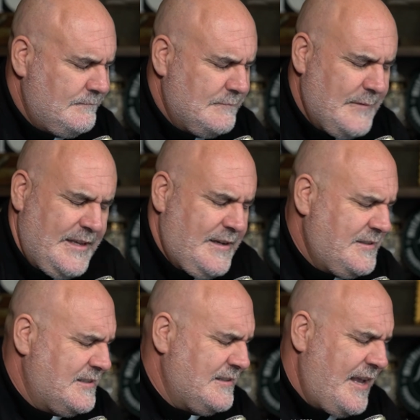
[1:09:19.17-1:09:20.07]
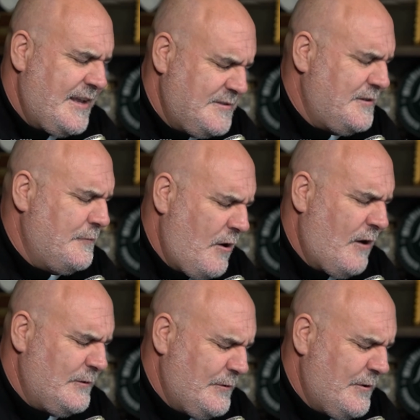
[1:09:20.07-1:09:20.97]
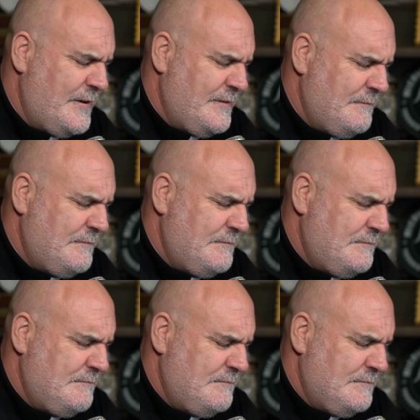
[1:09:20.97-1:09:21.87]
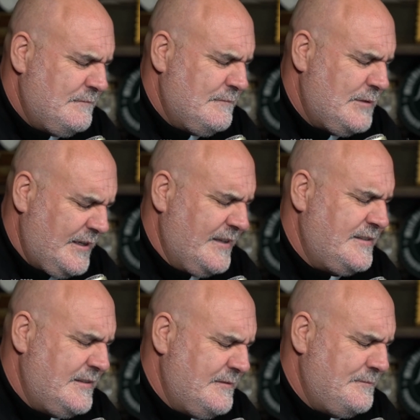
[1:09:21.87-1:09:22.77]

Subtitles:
Make us as you are, Lord. Please.